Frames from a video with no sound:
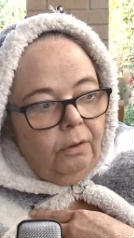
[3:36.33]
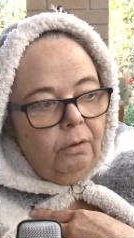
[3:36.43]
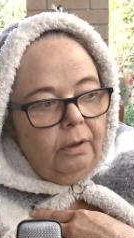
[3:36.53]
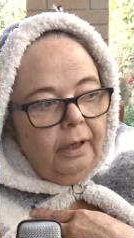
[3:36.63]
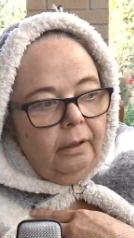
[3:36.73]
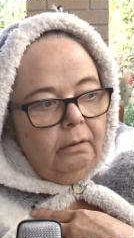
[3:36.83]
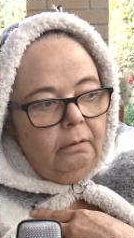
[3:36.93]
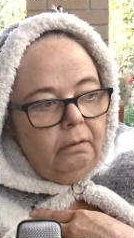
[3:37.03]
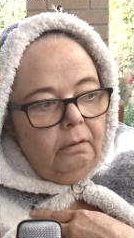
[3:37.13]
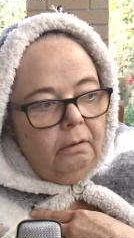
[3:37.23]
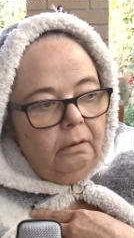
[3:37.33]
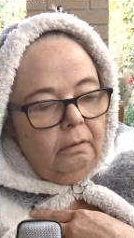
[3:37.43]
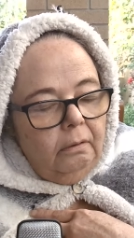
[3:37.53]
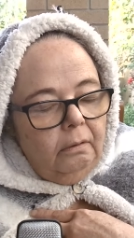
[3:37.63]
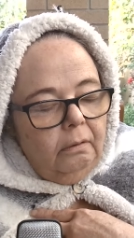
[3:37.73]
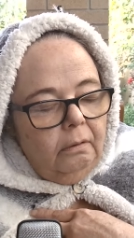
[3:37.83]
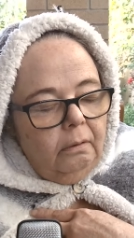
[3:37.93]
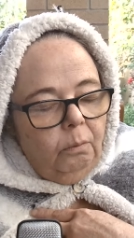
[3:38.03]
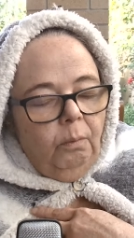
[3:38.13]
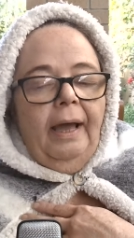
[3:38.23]
Or go,
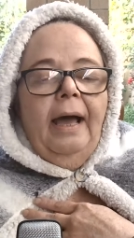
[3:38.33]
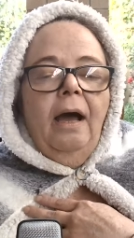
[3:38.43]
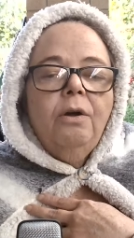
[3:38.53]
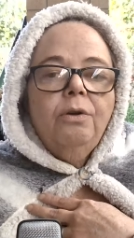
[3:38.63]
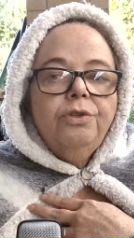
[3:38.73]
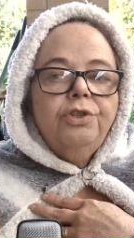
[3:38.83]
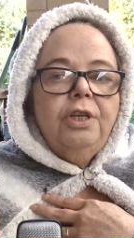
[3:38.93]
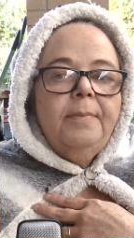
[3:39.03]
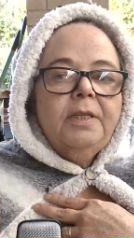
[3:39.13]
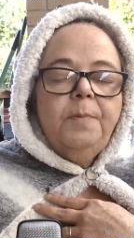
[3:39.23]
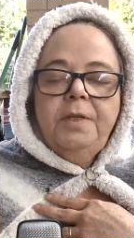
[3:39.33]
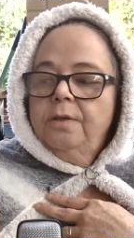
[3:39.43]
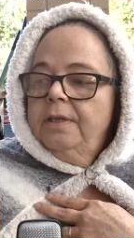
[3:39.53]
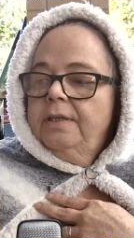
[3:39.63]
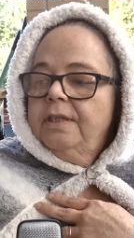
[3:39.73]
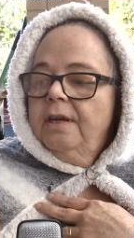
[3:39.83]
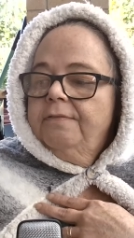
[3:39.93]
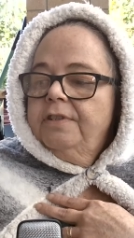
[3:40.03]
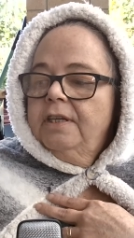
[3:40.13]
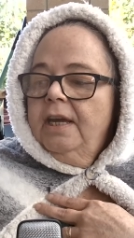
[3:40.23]
wow, she must be doing it
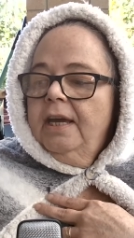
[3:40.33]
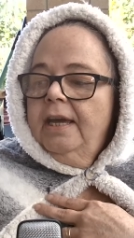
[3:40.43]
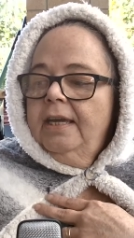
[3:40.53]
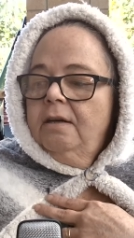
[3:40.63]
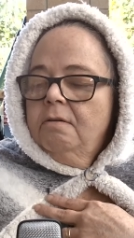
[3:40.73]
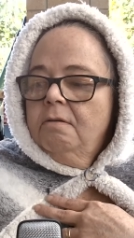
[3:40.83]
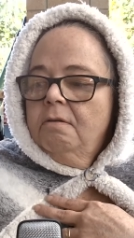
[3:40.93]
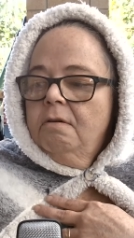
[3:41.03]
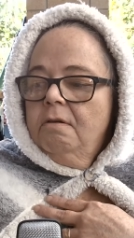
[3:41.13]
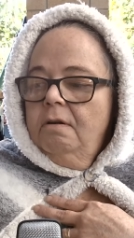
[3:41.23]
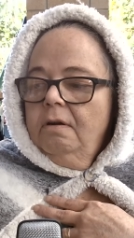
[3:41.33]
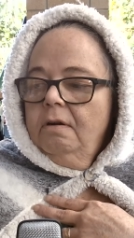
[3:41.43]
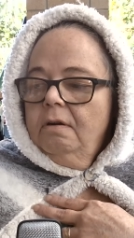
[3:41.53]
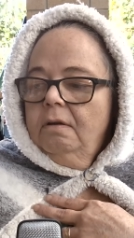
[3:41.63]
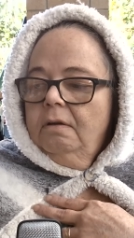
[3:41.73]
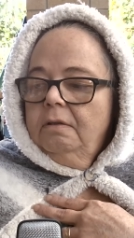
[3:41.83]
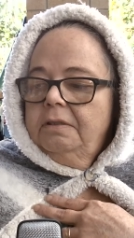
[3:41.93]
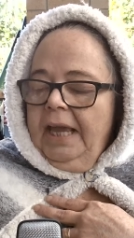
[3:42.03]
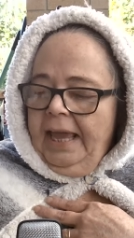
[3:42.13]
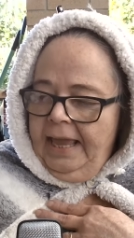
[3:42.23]
tough today. Or
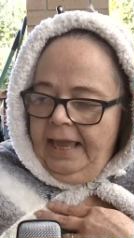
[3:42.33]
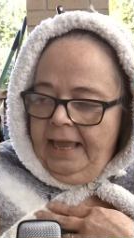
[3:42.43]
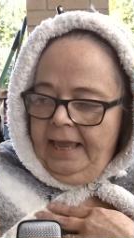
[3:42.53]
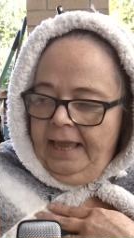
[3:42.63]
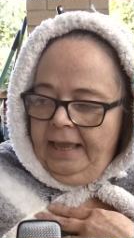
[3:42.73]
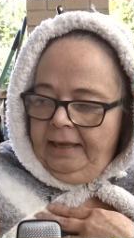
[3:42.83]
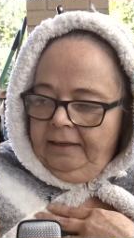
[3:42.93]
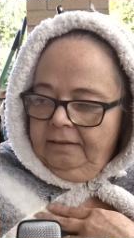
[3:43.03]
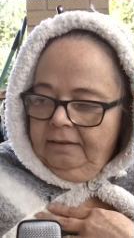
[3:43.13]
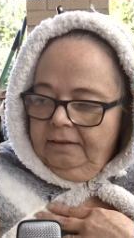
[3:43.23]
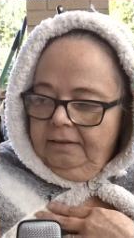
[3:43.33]
dang.